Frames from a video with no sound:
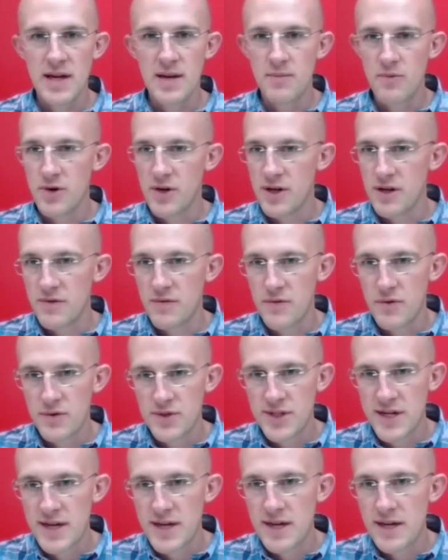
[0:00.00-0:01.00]
I'm working full
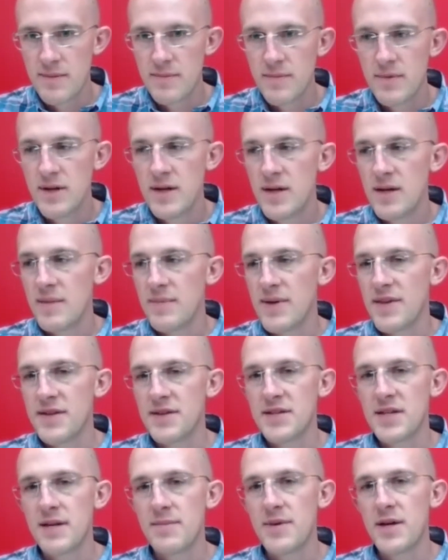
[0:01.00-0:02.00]
time. By the
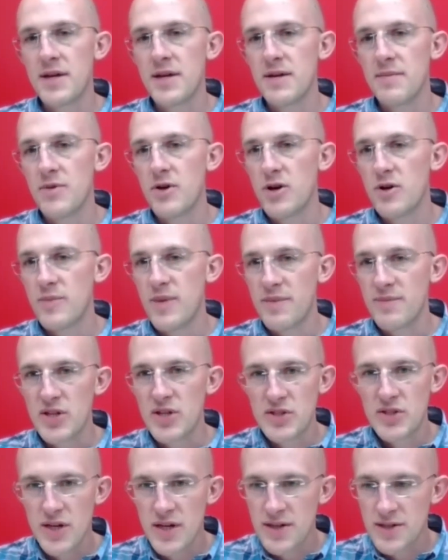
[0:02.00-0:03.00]
time I come home, I'm
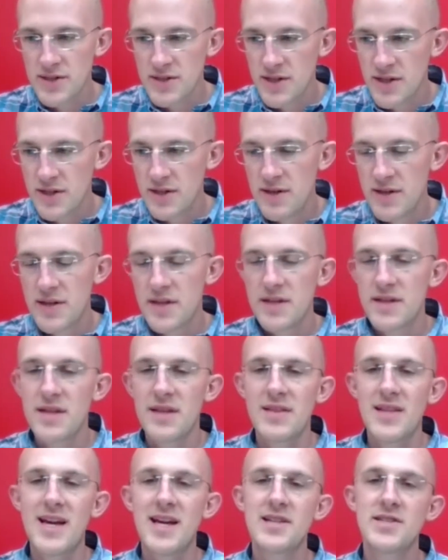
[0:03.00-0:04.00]
exhausted. The
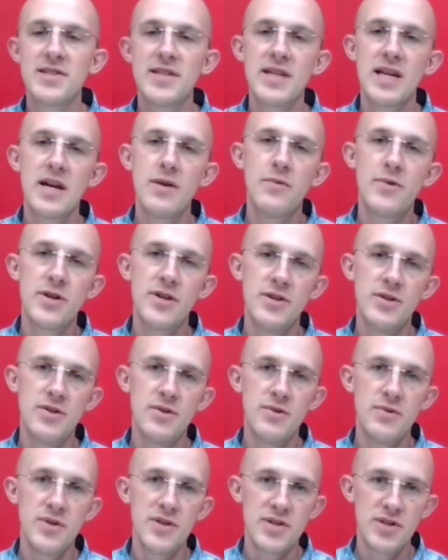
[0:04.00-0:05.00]
last thing I want to
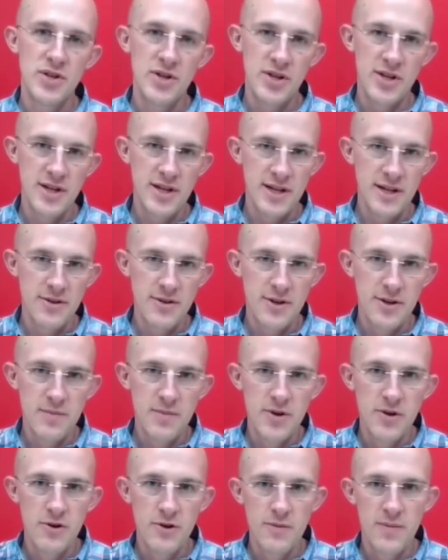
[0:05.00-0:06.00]
do is look at another
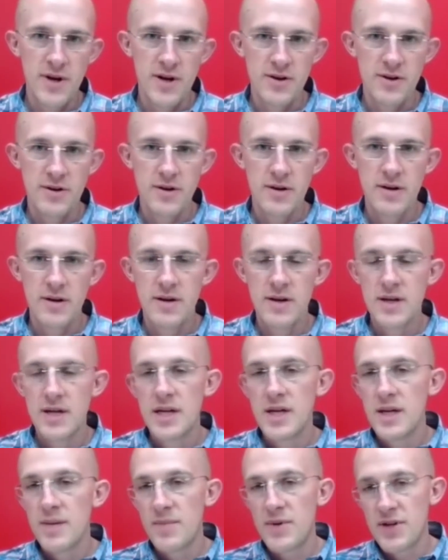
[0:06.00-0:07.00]
computer monitor.
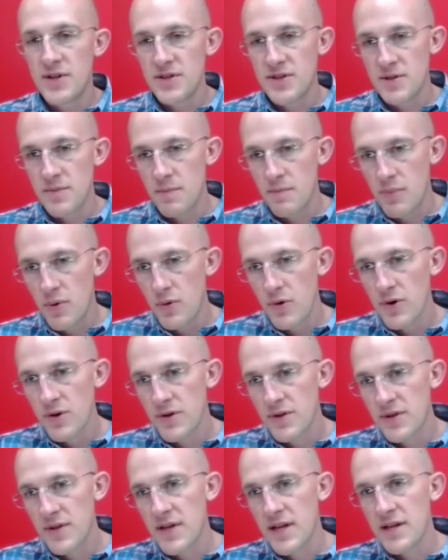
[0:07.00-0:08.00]
But it's
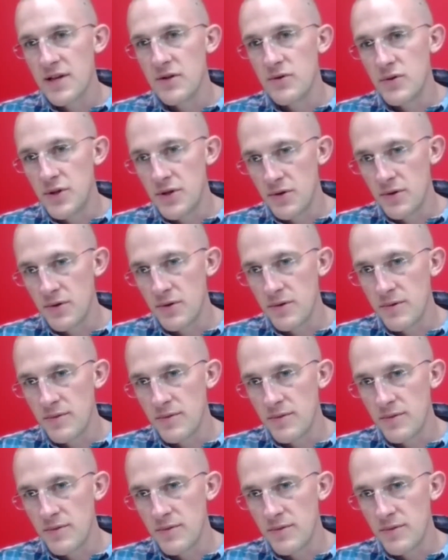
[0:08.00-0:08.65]
important that you do.